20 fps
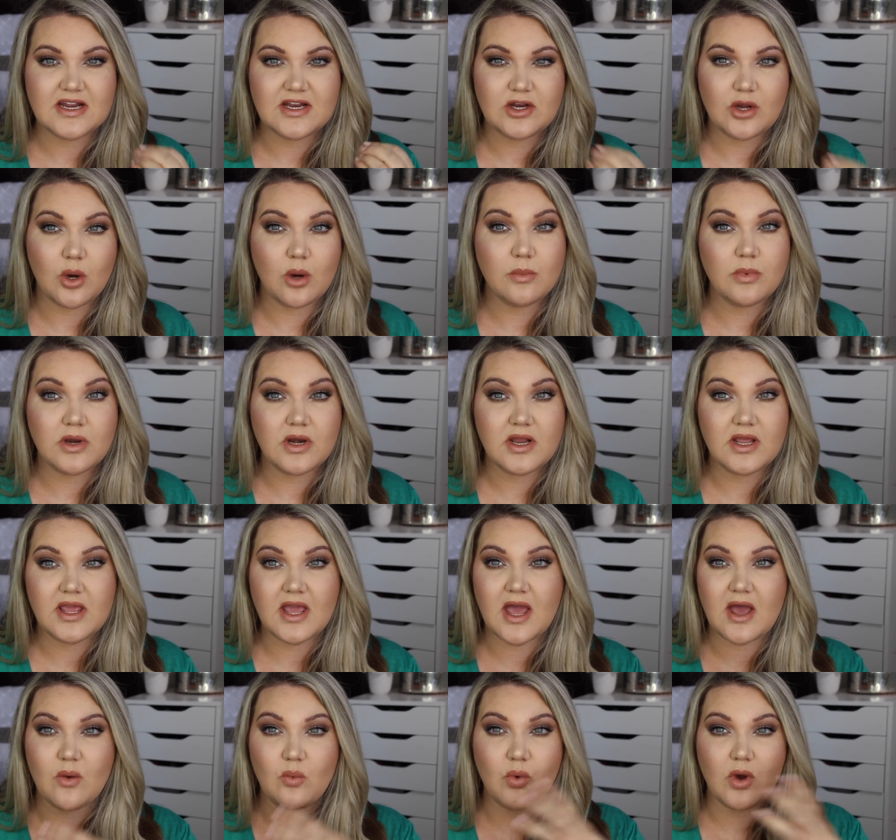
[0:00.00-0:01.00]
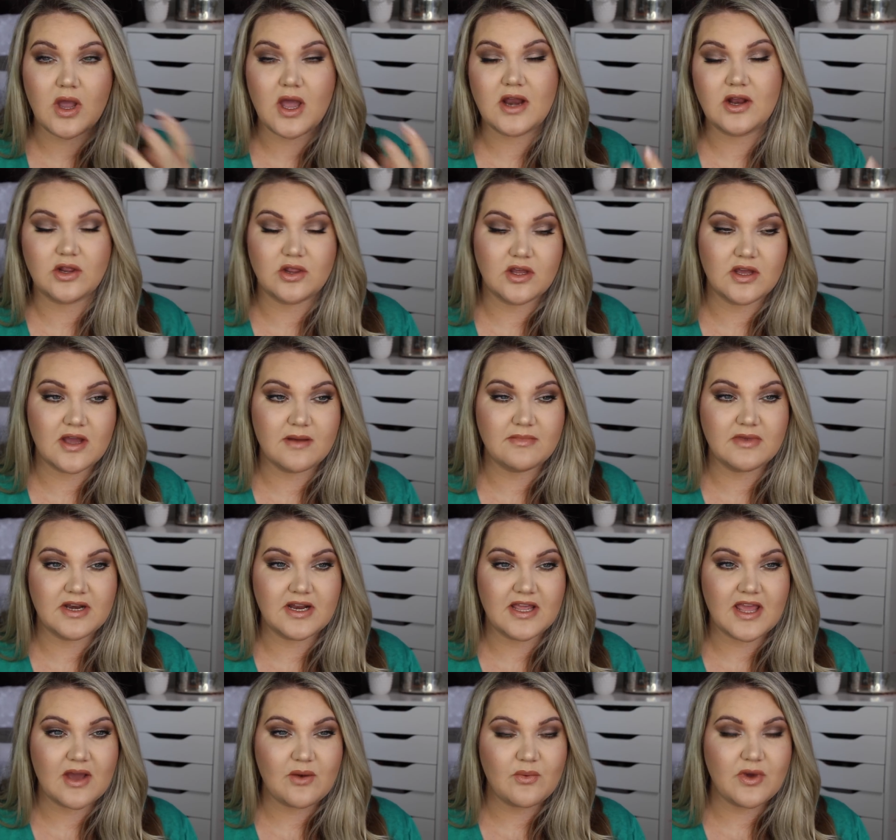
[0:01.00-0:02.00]
I know I'm going to get what kind of look I'm
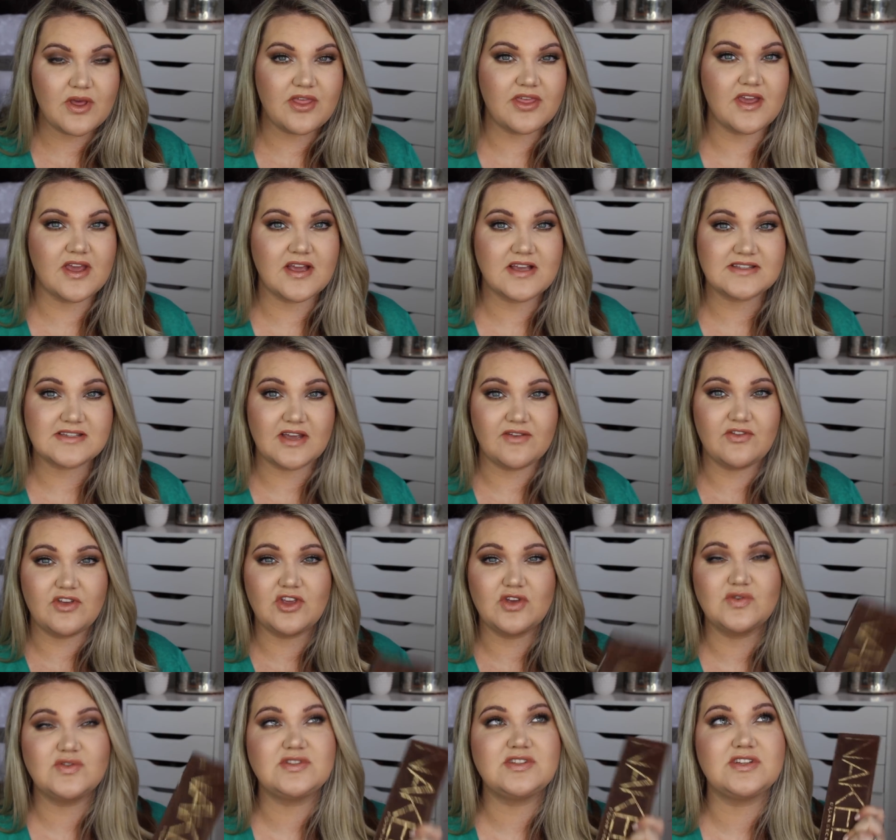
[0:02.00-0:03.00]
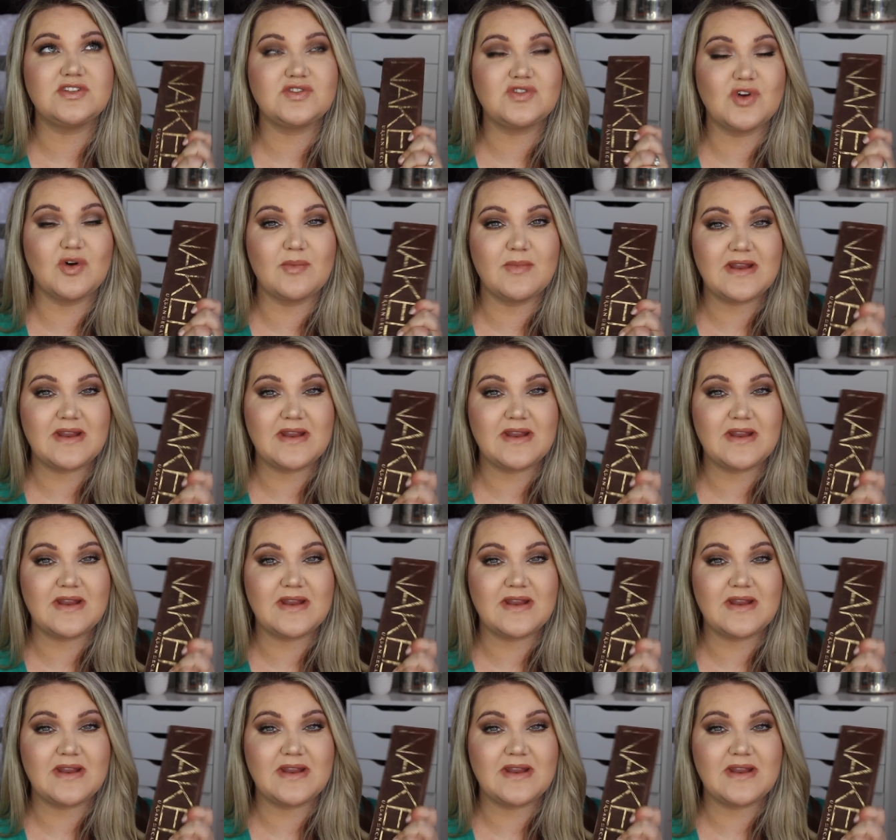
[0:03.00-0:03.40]
going to get with it because I've used it so